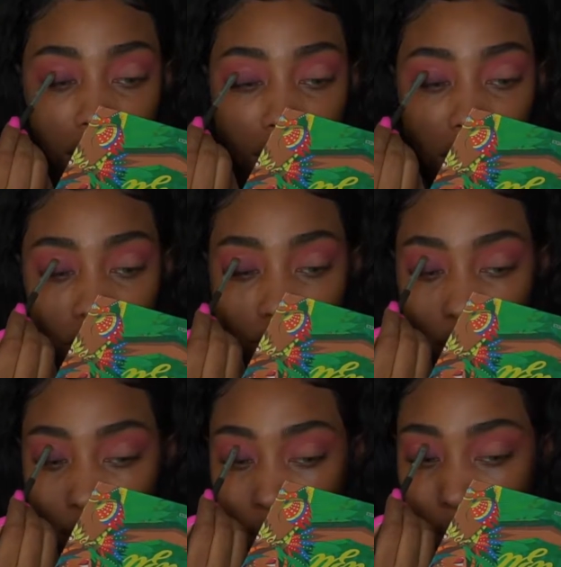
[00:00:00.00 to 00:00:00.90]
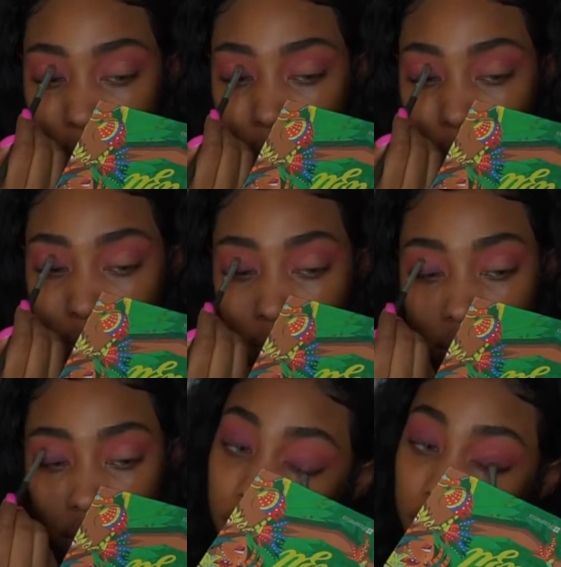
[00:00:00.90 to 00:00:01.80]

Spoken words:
to make the purple pop more.